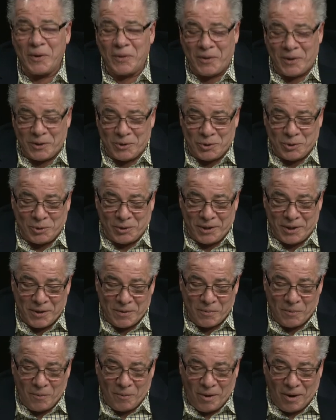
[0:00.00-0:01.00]
uh,
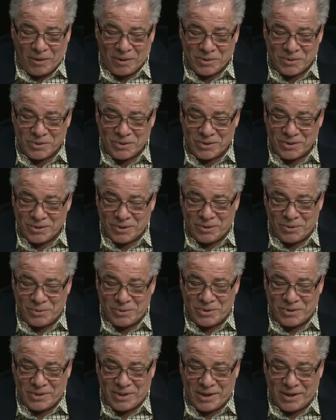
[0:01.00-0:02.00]
Julia Wallerce,
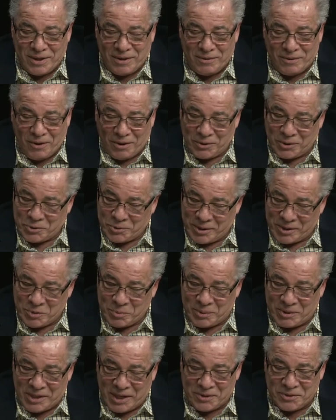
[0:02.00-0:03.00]
who's uh, on the
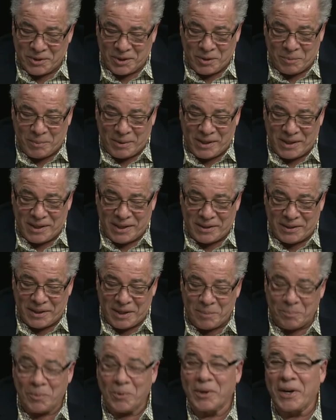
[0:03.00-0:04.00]
Transportation Committee and the
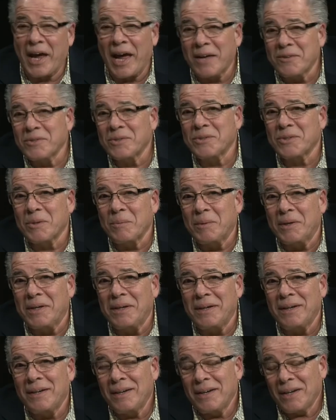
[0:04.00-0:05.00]
Airport Hazards
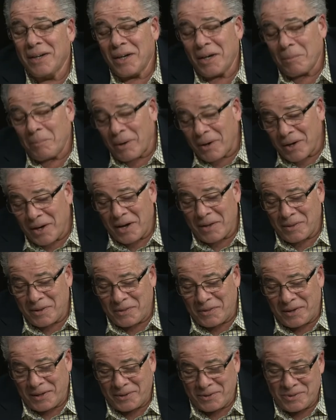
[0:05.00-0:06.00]
Committee, among other
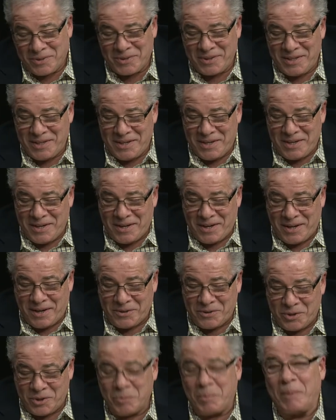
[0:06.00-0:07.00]
things. Uh,
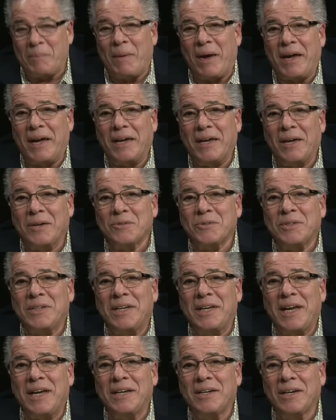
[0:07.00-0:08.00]
she's been my guest
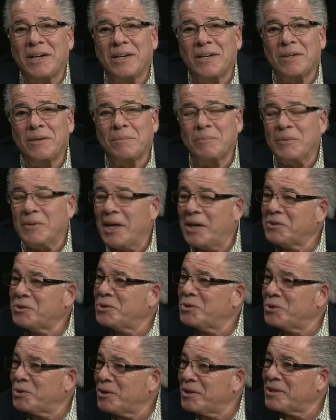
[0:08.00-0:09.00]
today. Uh, I'm glad you
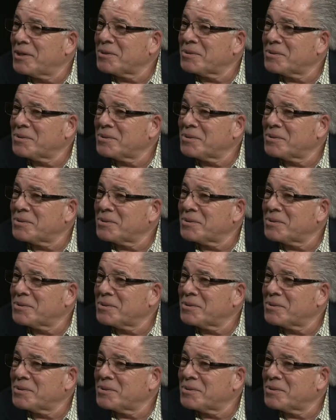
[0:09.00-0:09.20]
joined us.